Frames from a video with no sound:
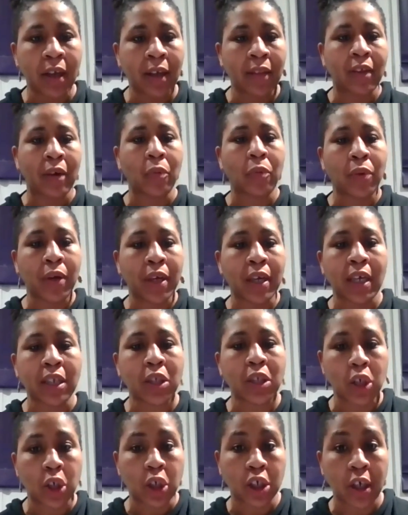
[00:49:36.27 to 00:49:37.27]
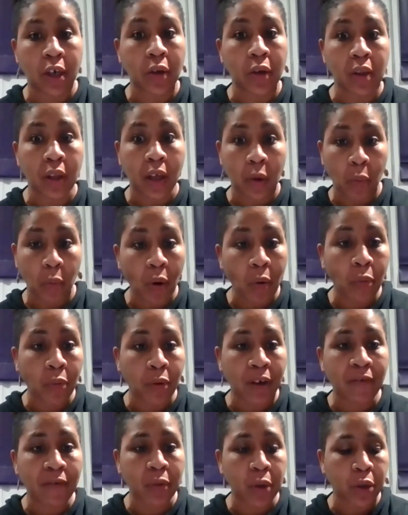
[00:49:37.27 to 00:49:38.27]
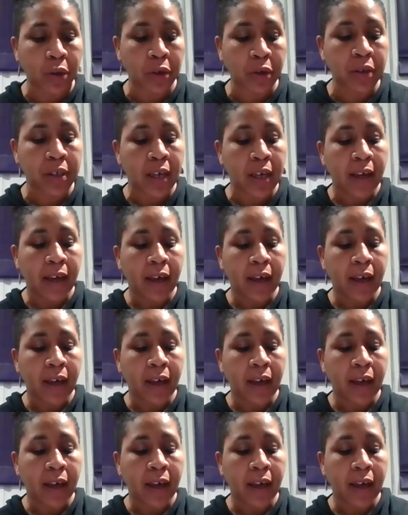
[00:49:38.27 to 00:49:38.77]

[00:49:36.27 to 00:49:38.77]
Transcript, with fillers: and that we get to share like what we've learned